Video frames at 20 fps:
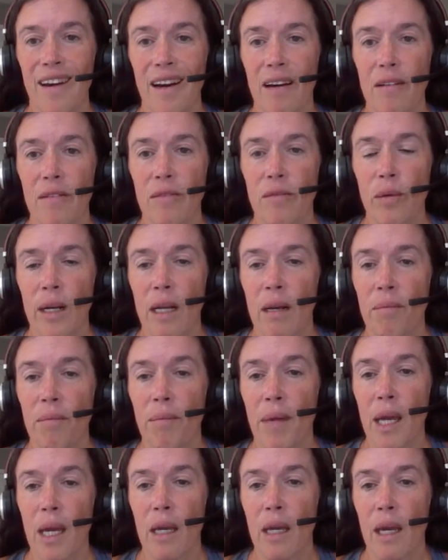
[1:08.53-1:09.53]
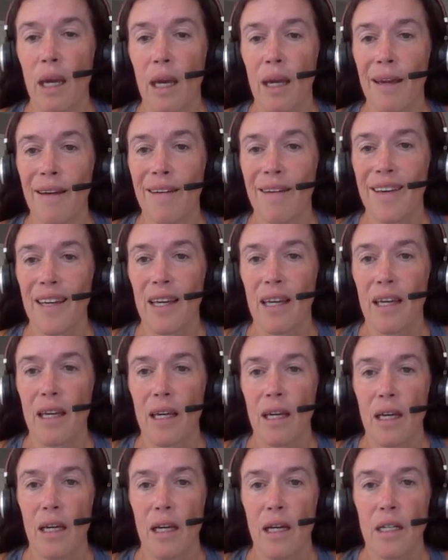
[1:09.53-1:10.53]
of what I'm making
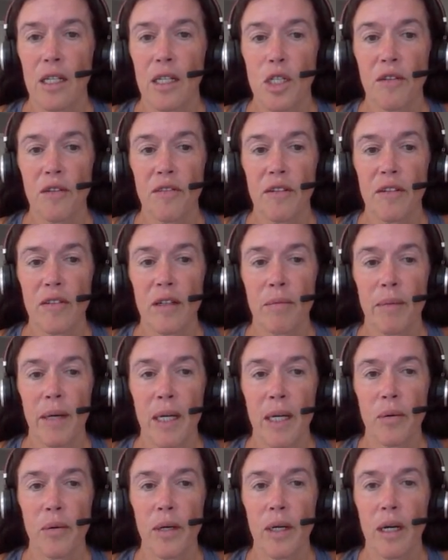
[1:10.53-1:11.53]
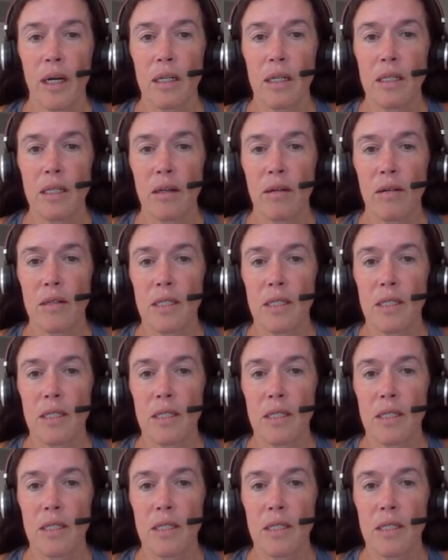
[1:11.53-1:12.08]
to fulfill my order. So you'll